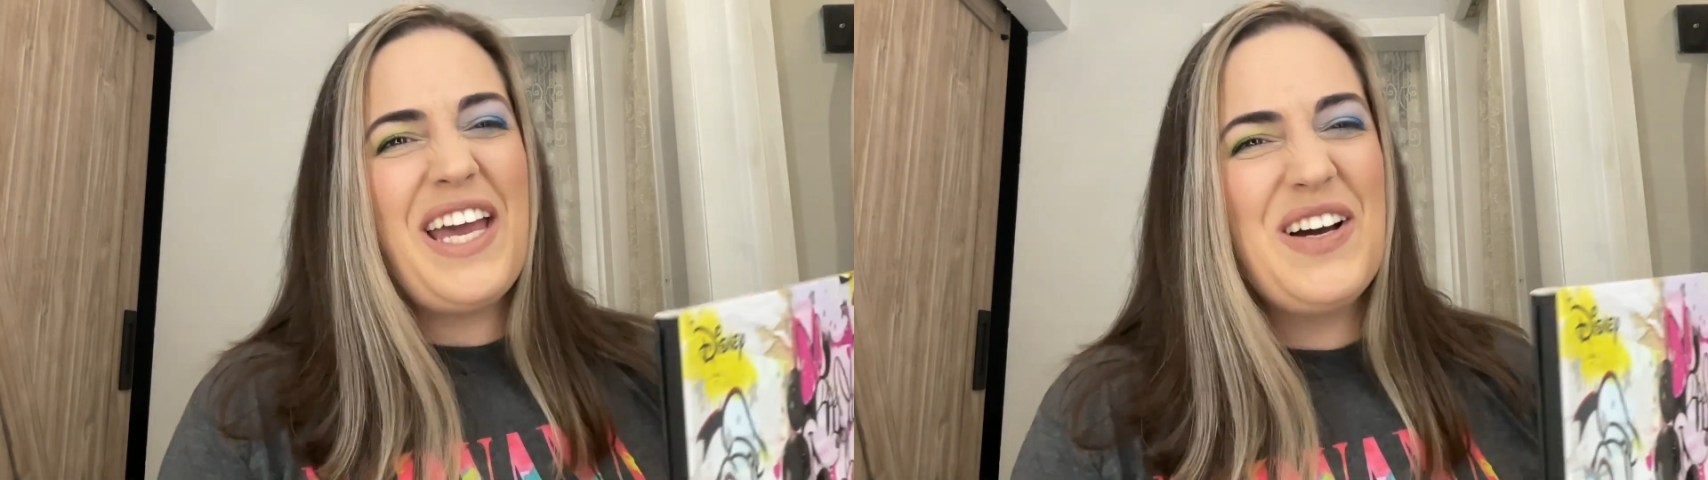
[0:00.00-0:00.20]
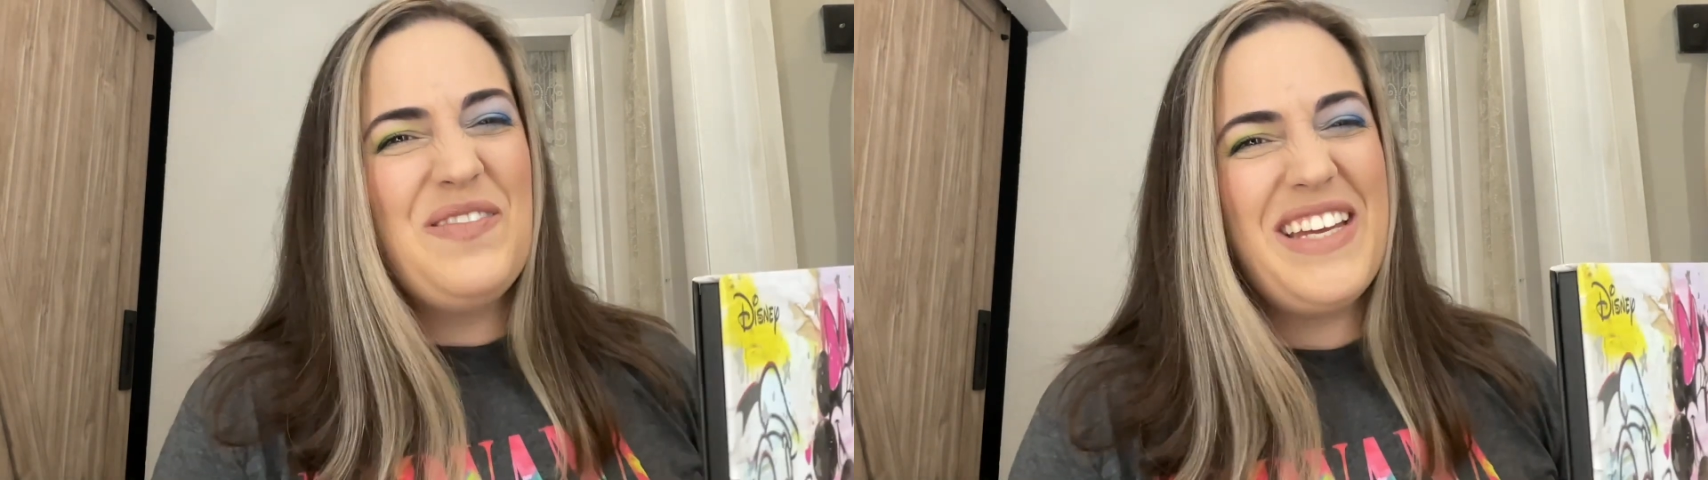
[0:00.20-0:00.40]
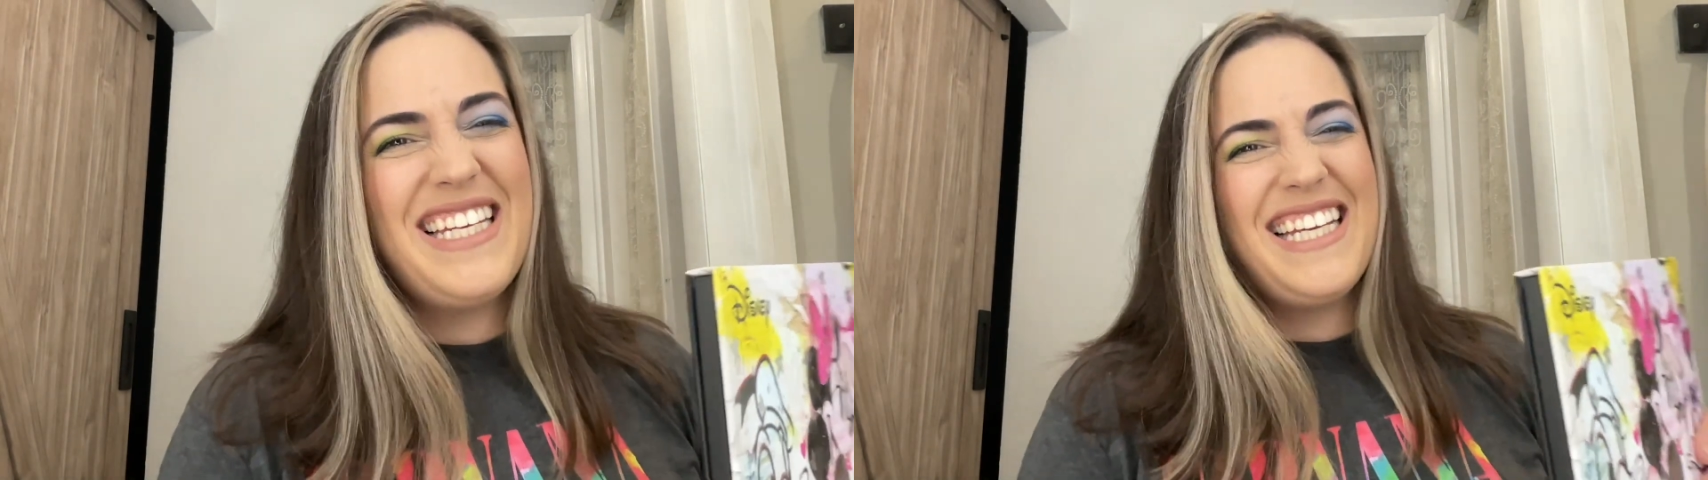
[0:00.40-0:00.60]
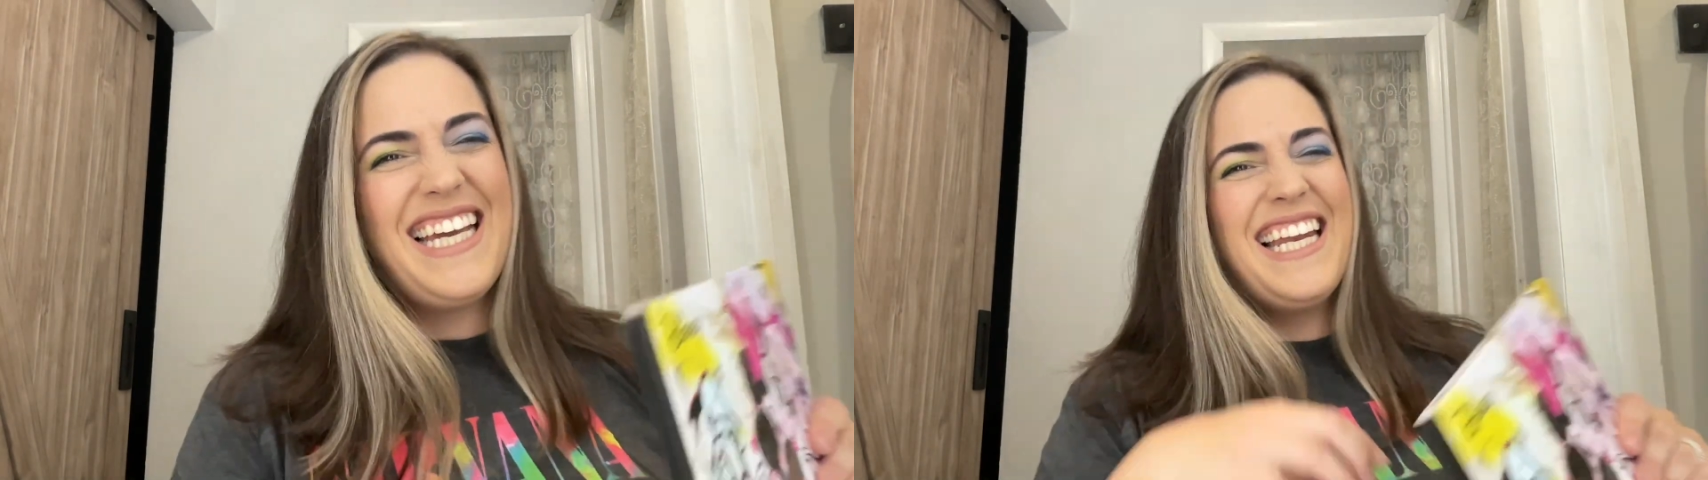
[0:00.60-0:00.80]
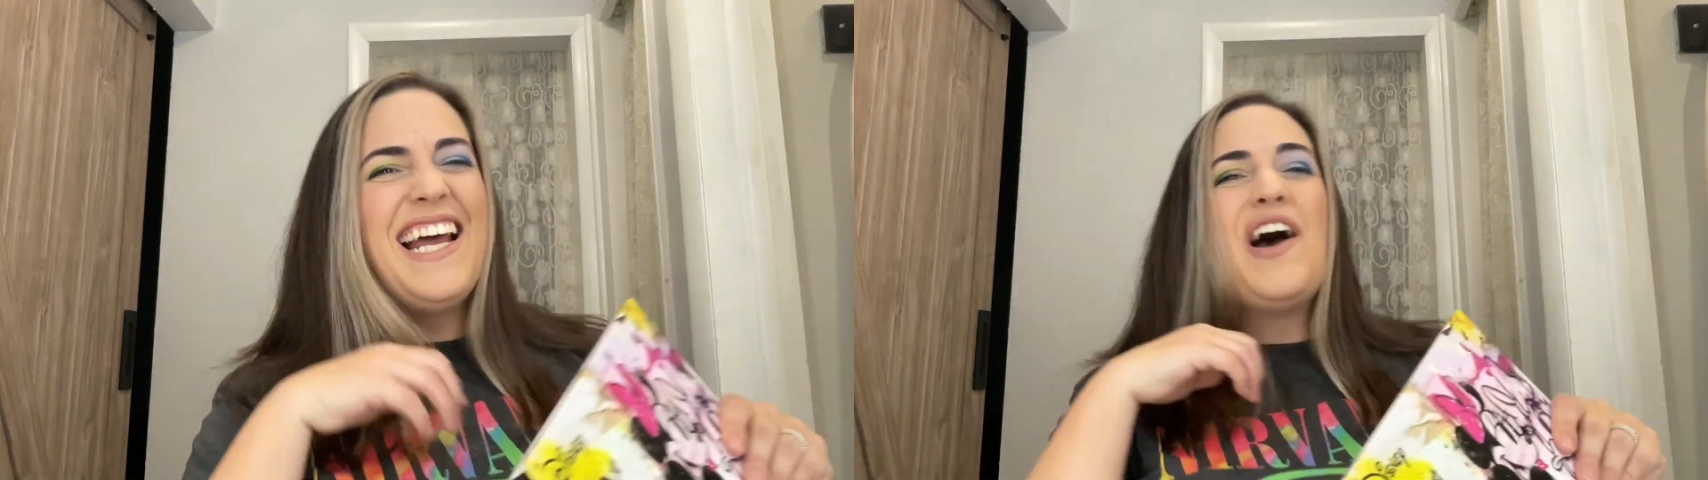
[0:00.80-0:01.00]
way I'm
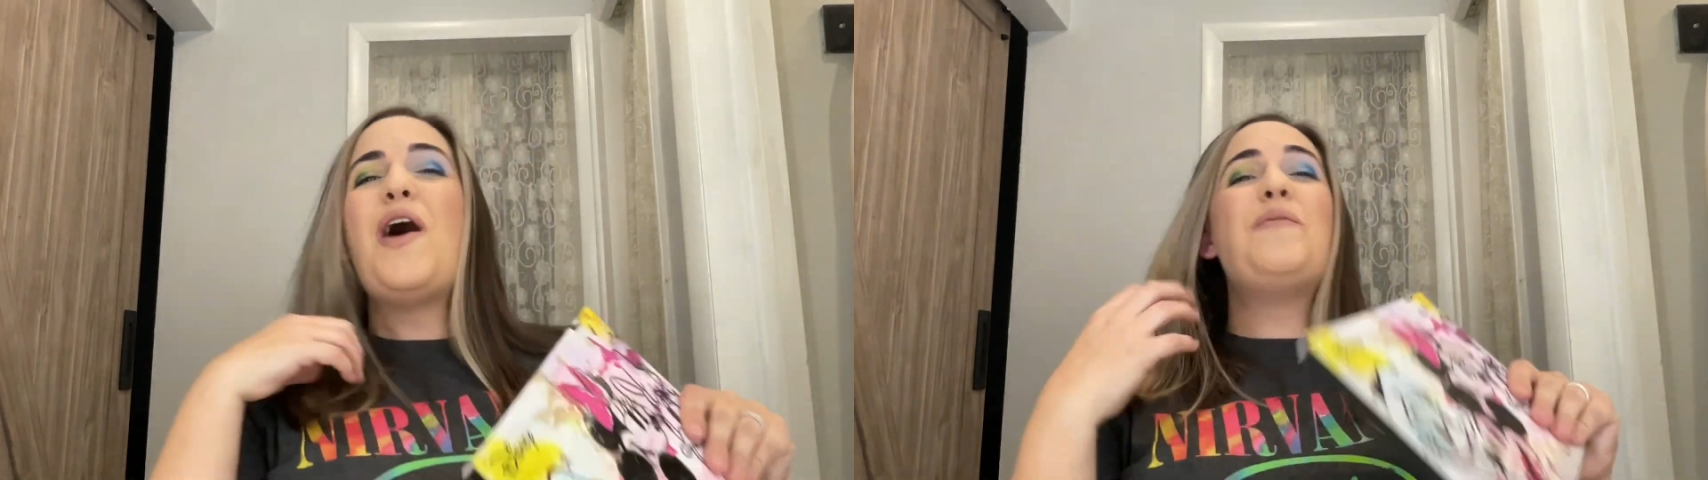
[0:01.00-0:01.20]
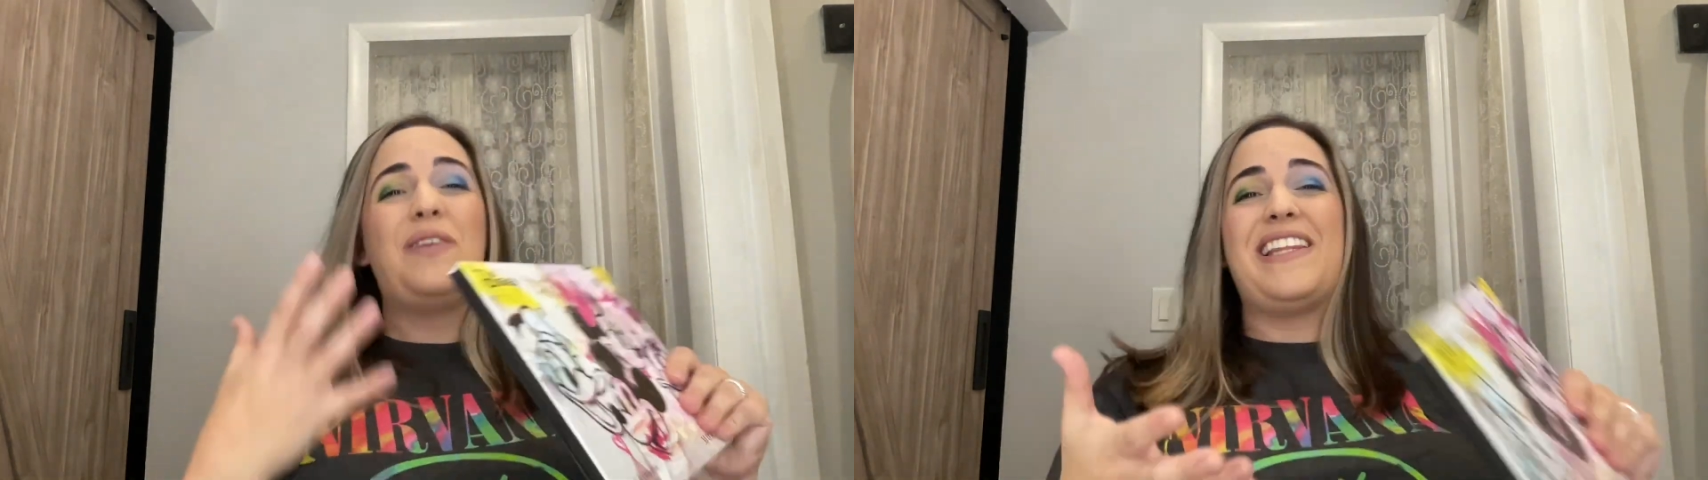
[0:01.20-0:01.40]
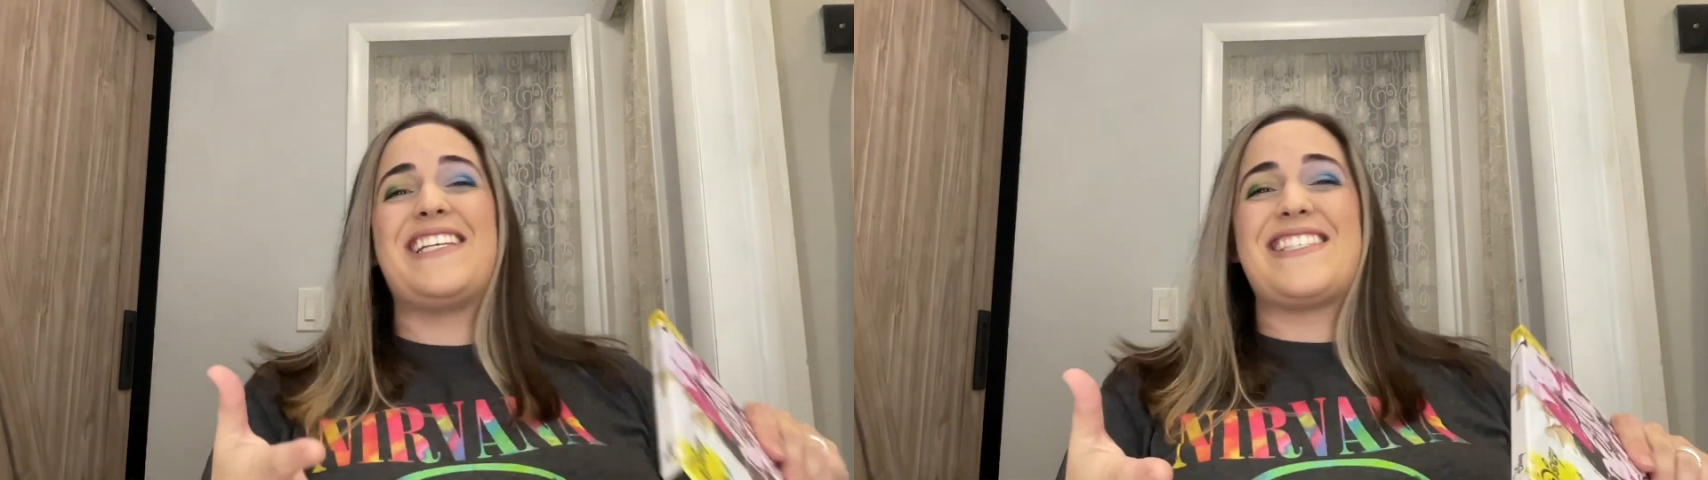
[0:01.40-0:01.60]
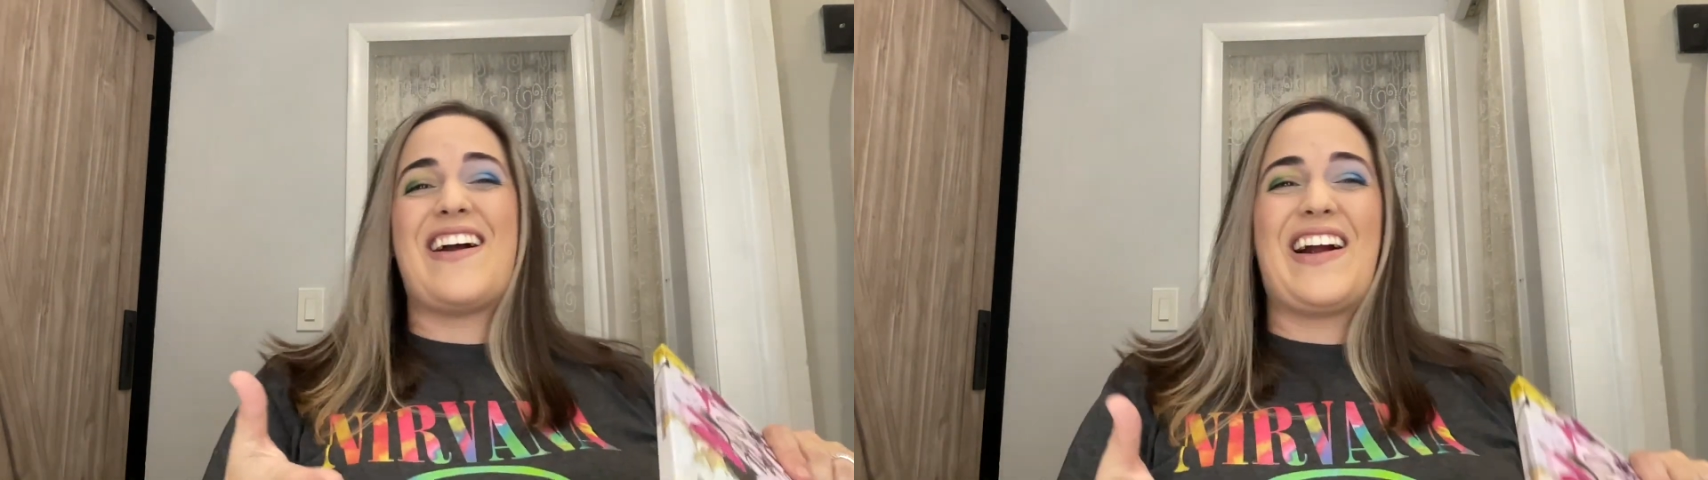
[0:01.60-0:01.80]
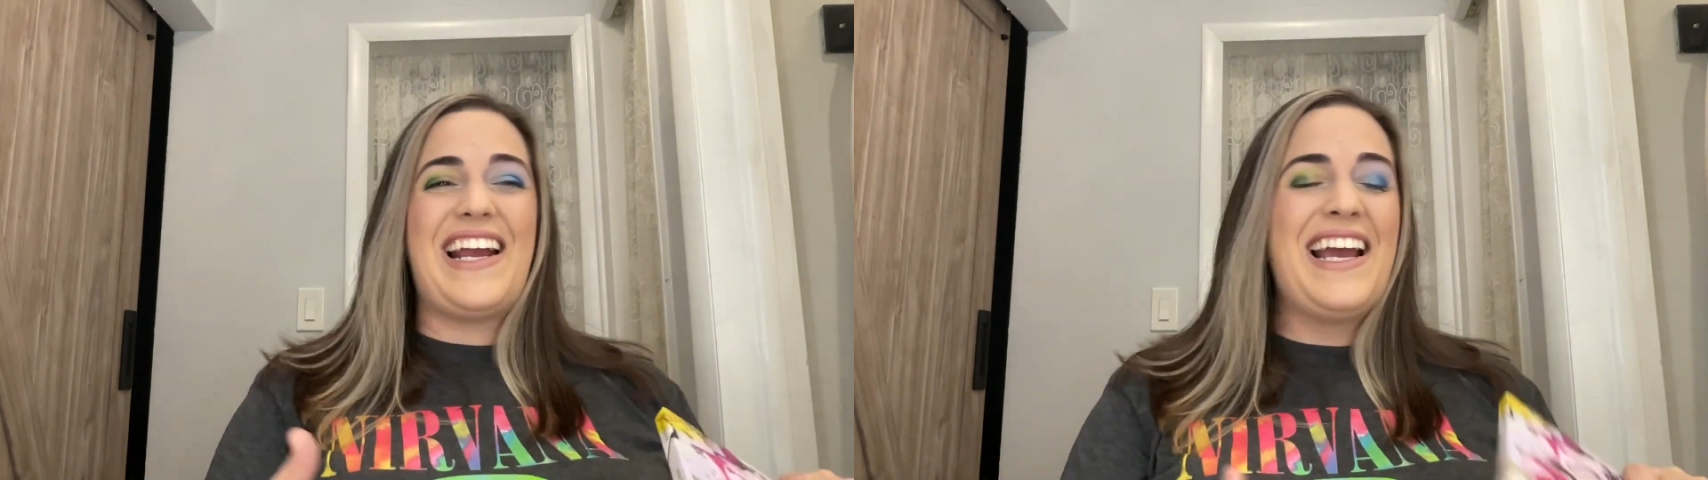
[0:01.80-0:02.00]
ending it. I'm really
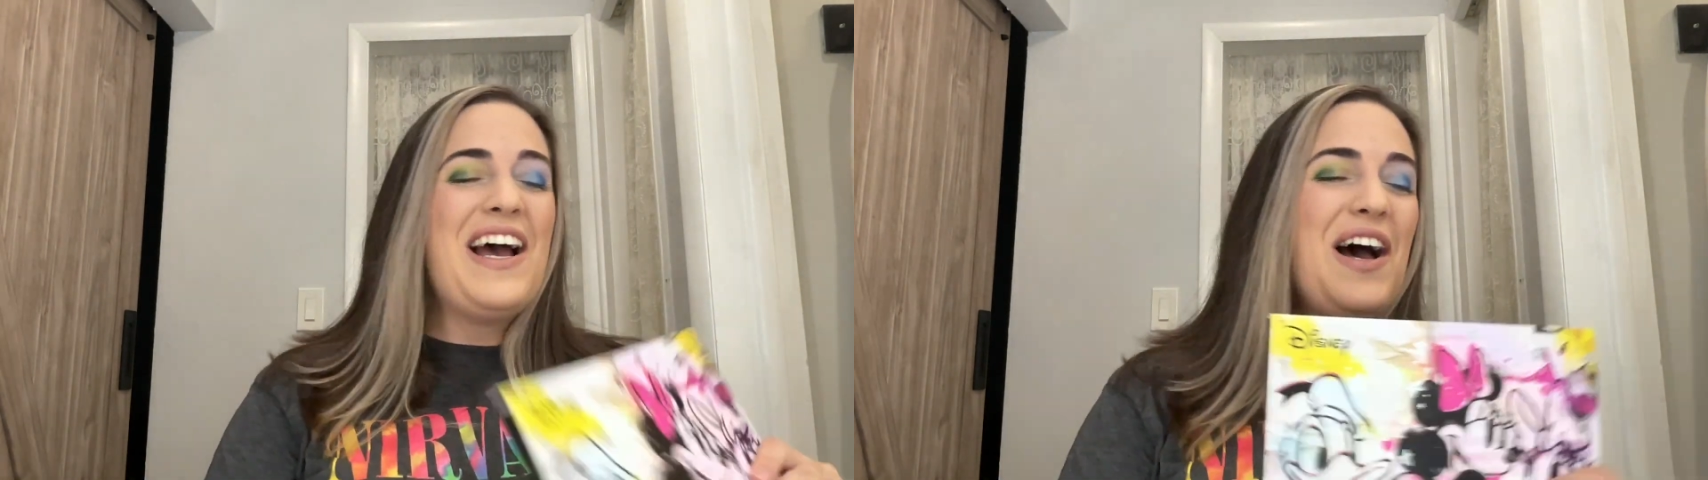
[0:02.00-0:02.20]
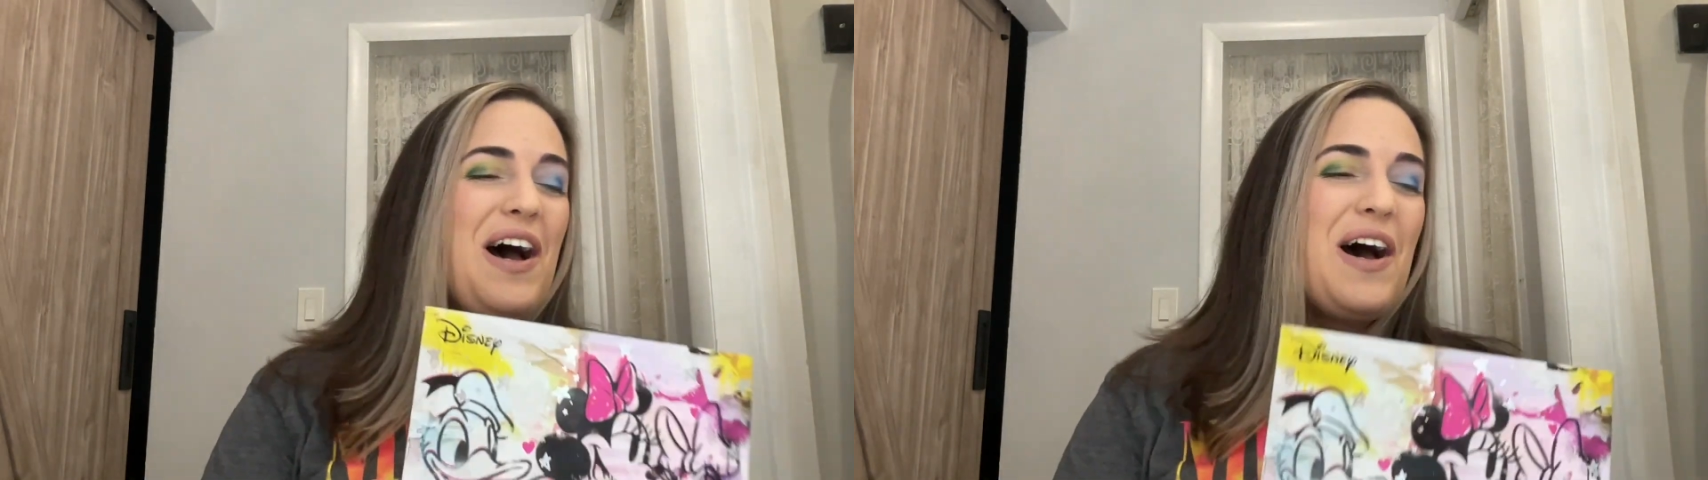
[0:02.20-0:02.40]
sorry.